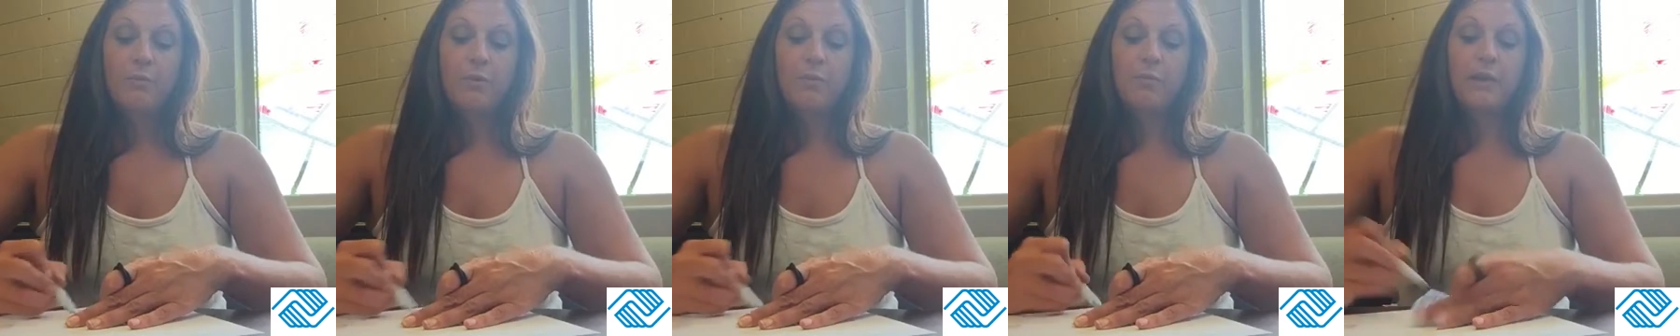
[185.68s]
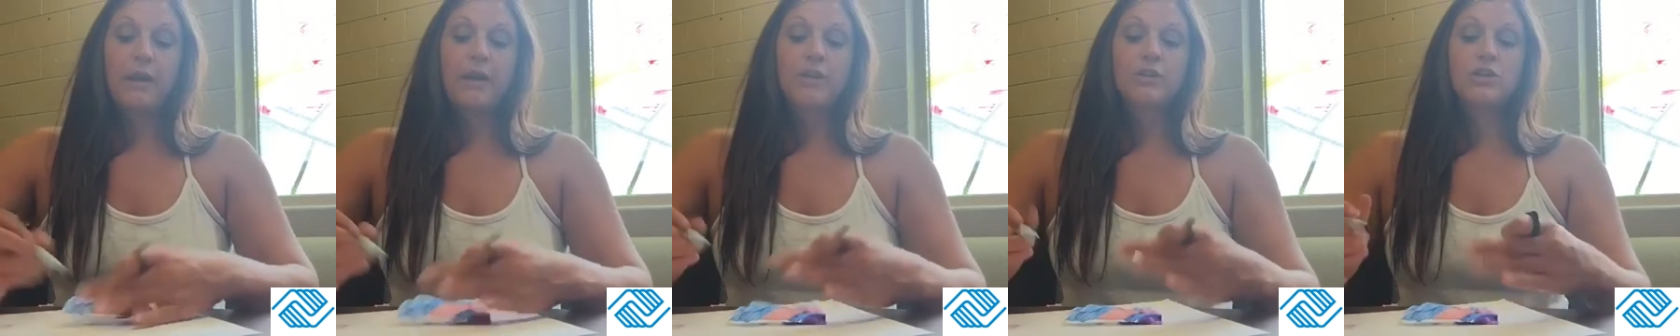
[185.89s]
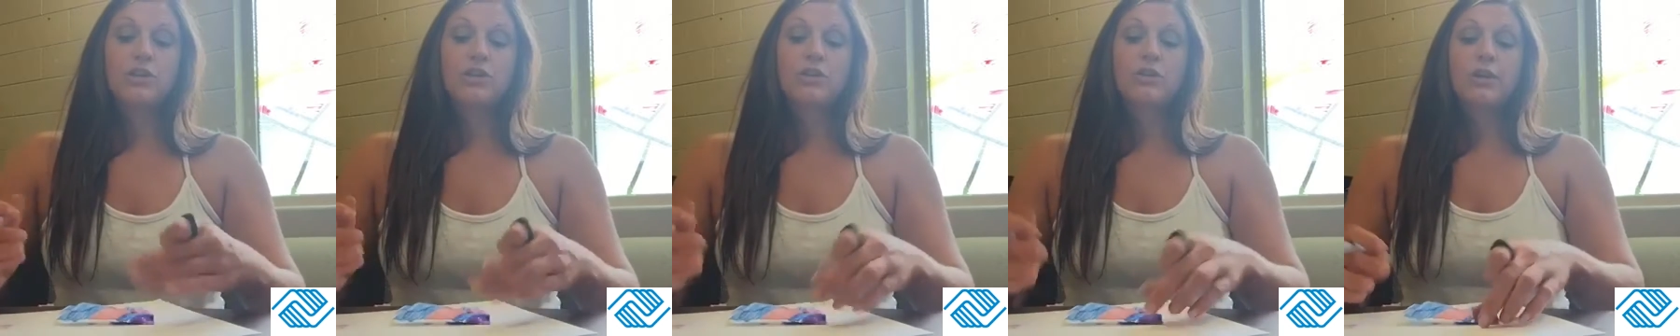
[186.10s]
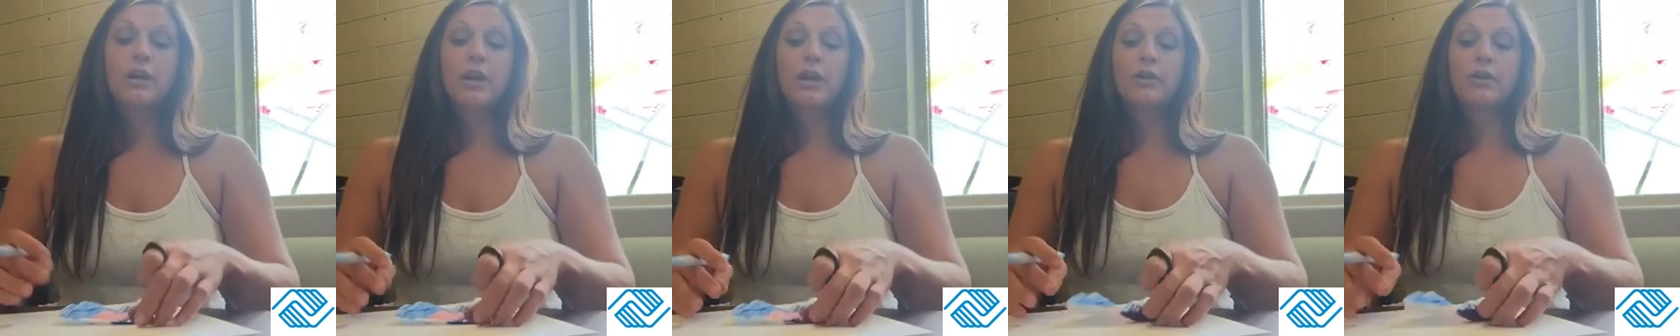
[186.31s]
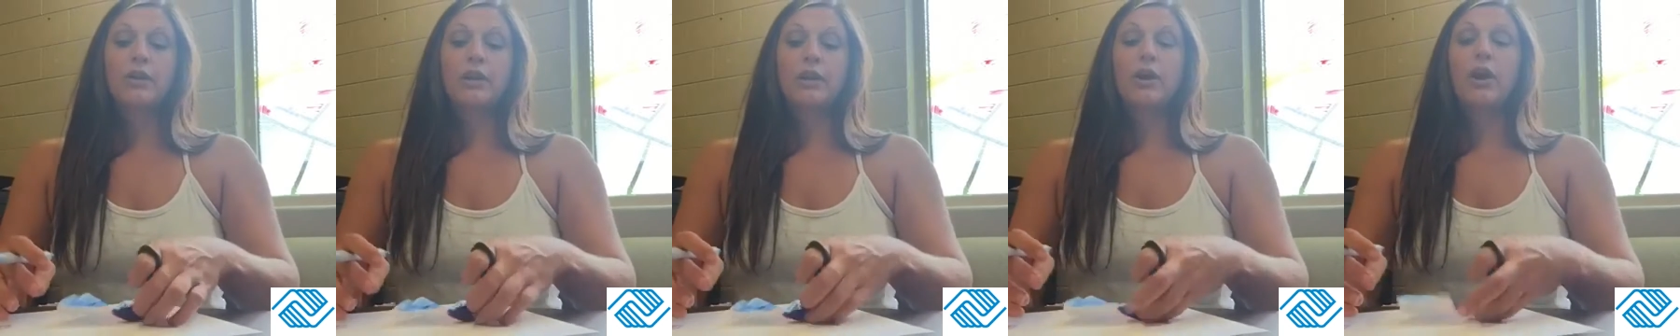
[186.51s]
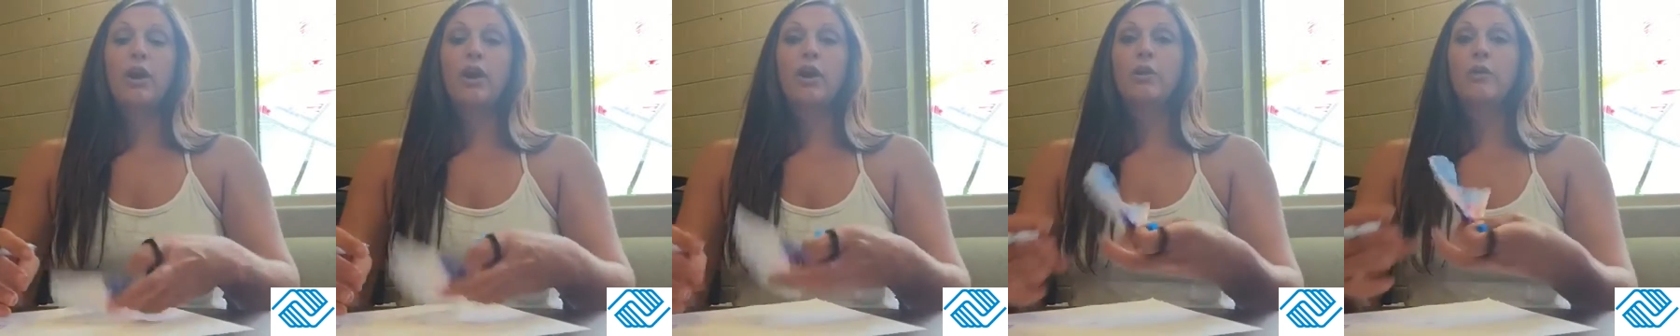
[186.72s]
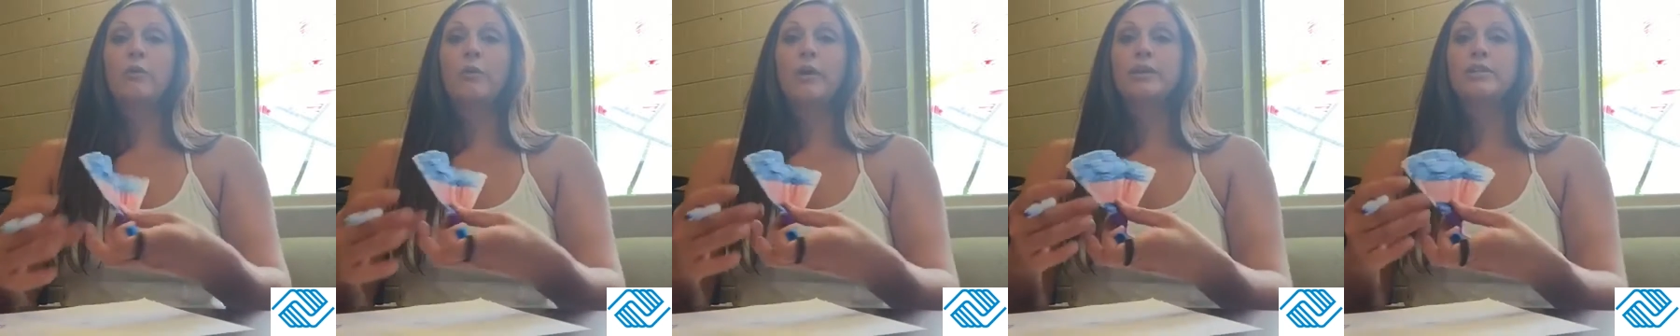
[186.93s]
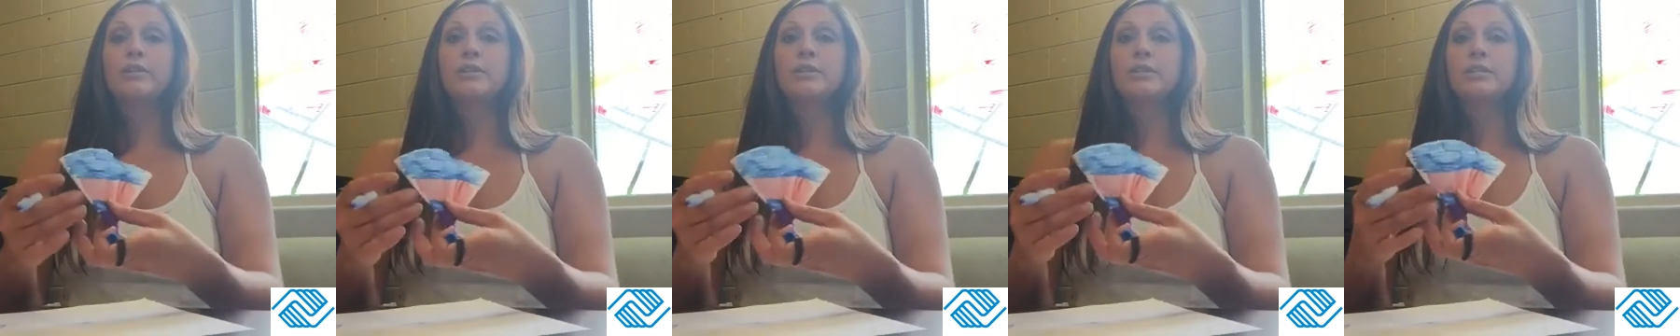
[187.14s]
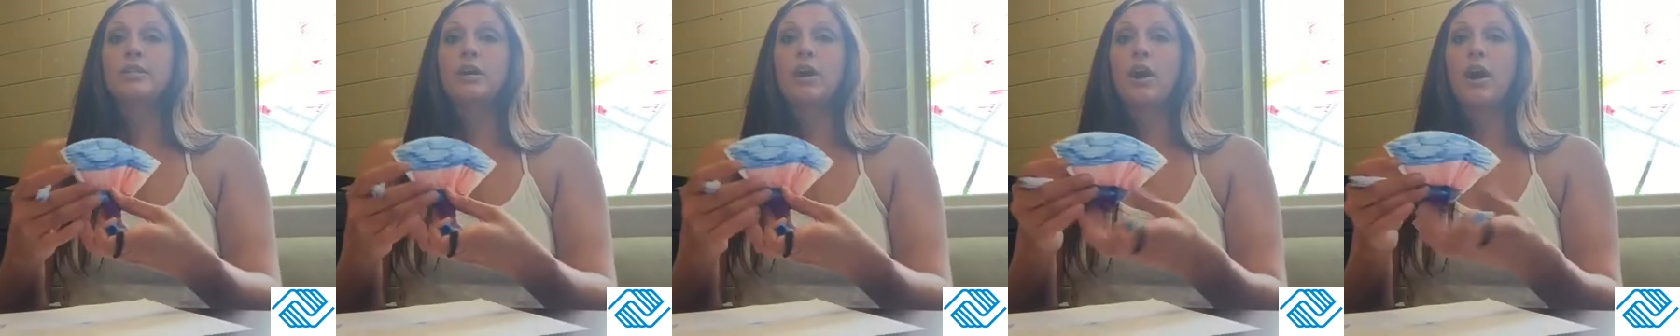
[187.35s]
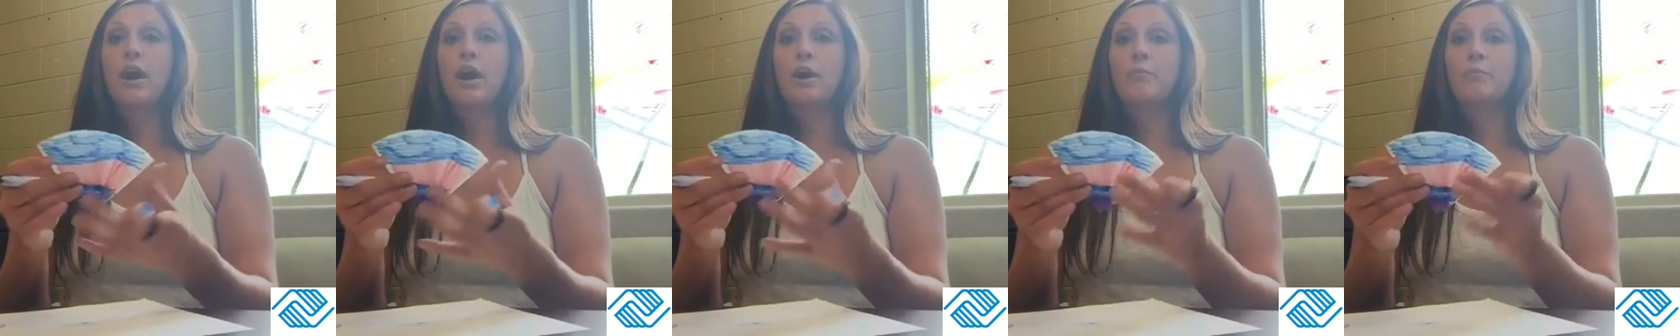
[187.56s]
make sure you color it all the way to the
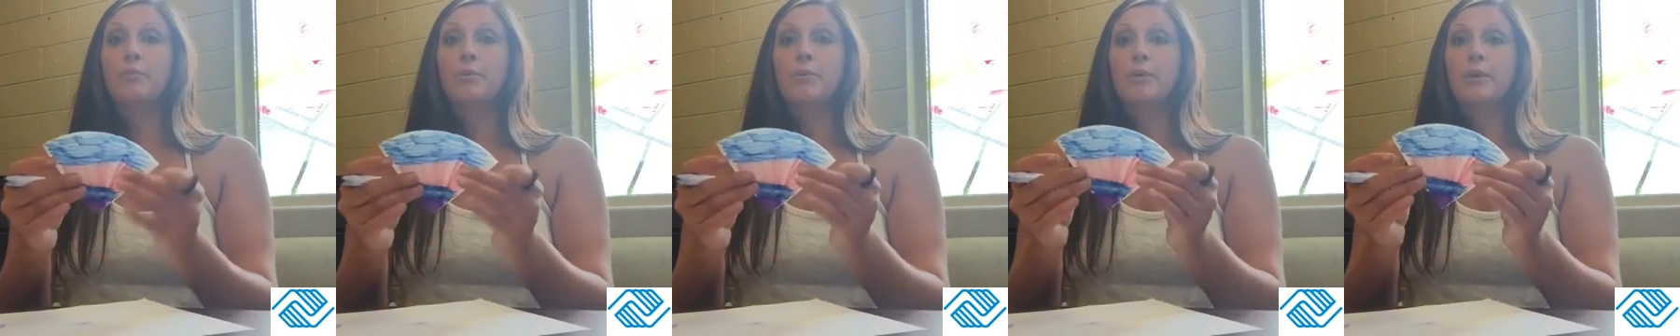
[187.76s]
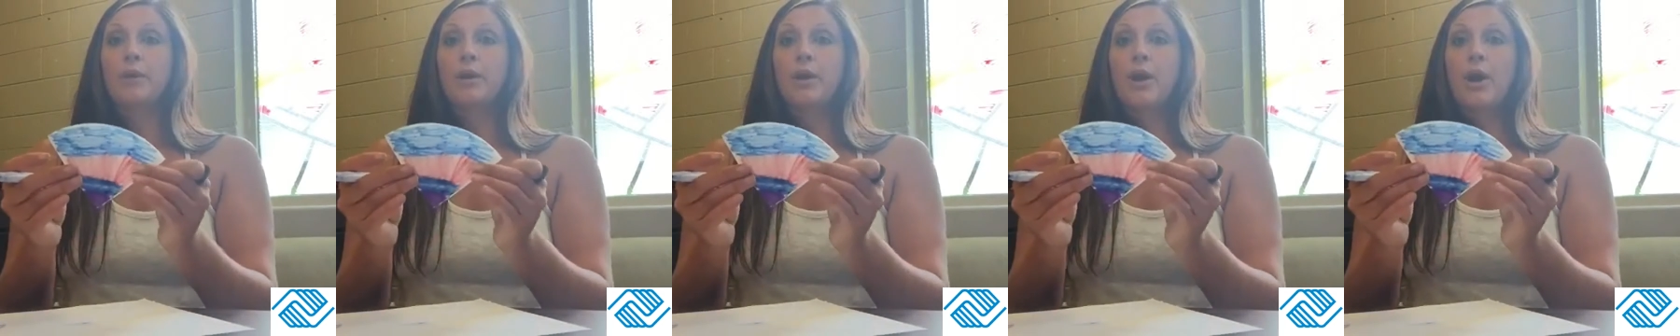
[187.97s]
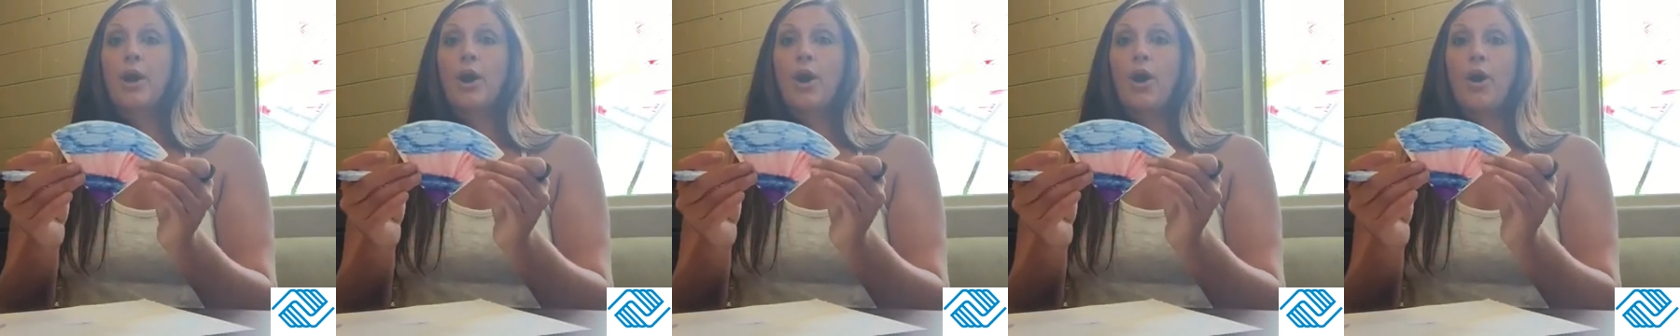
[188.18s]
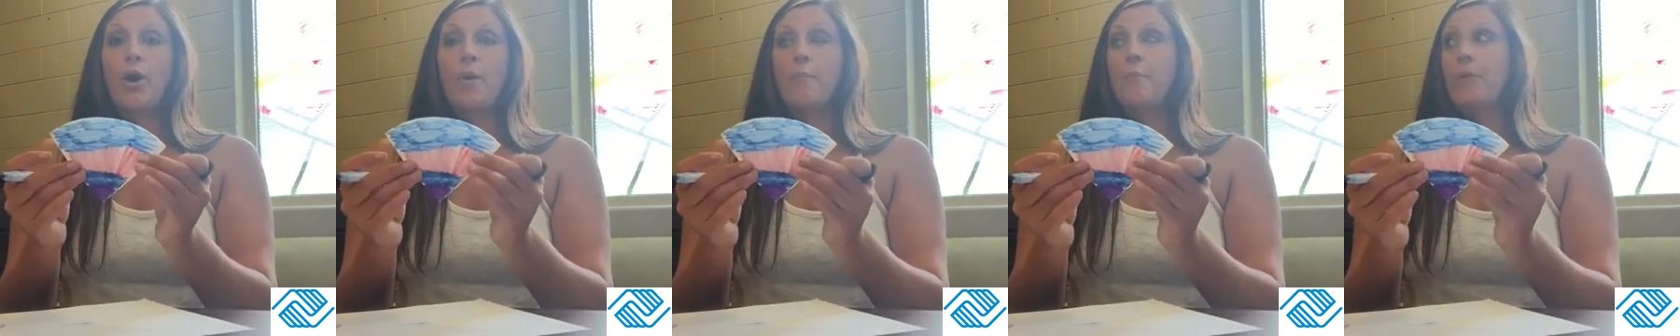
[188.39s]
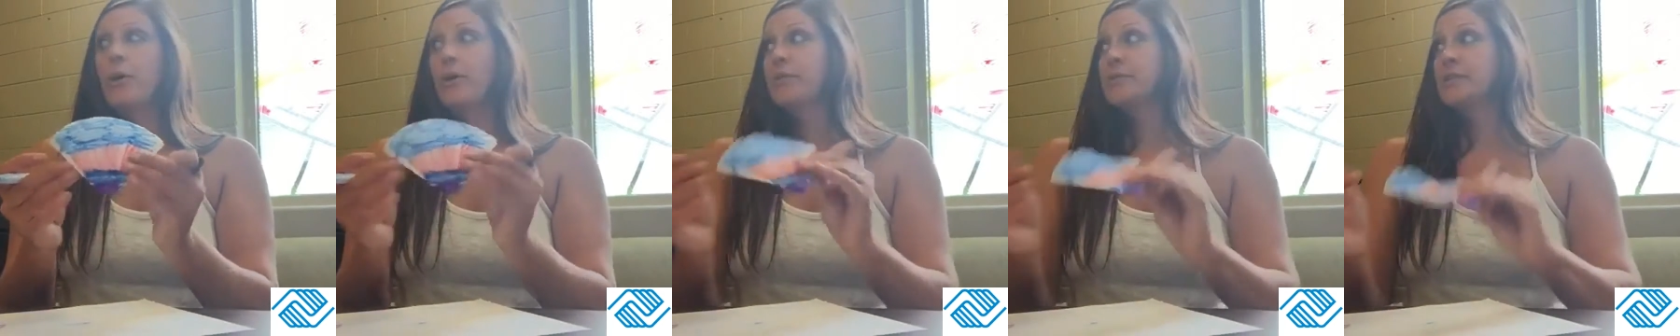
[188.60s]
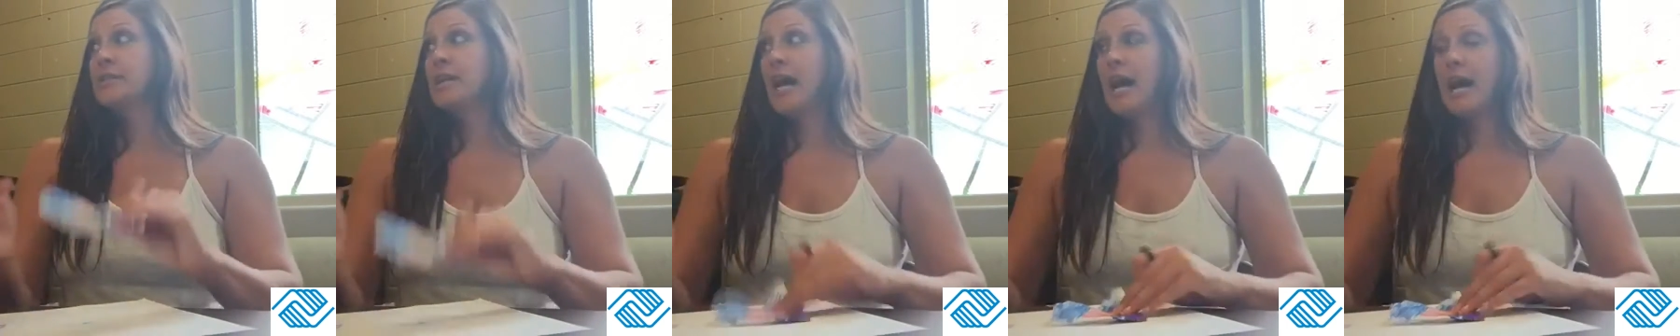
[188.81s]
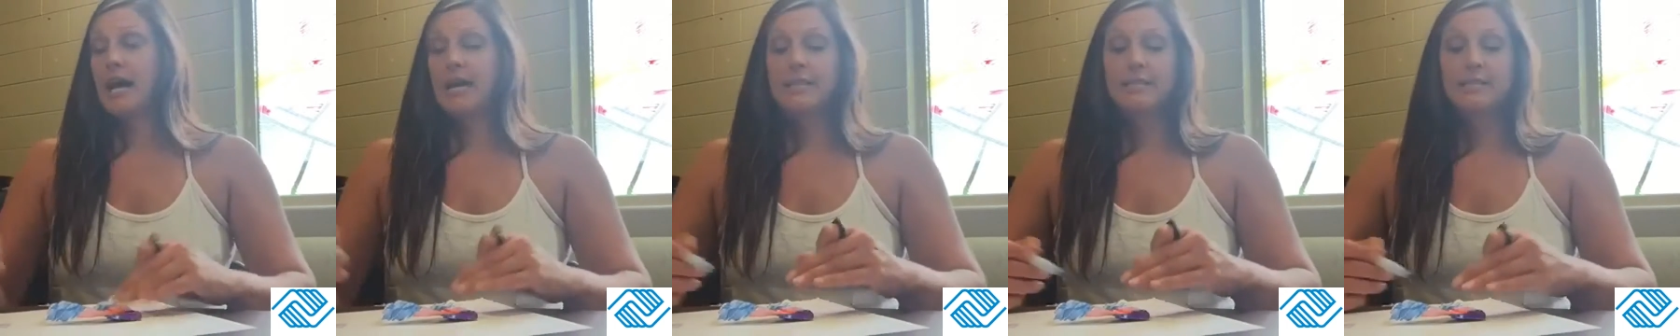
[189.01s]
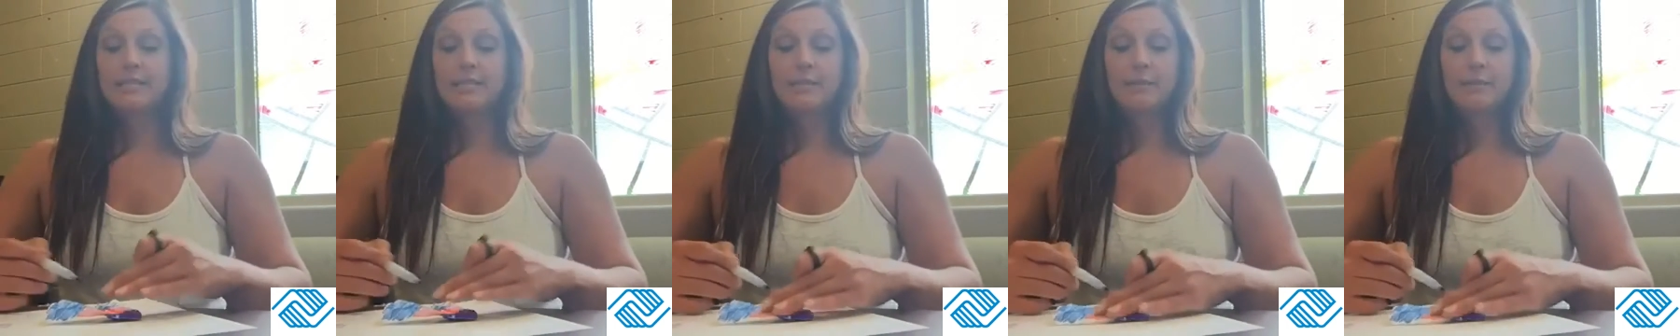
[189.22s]
top on both sides.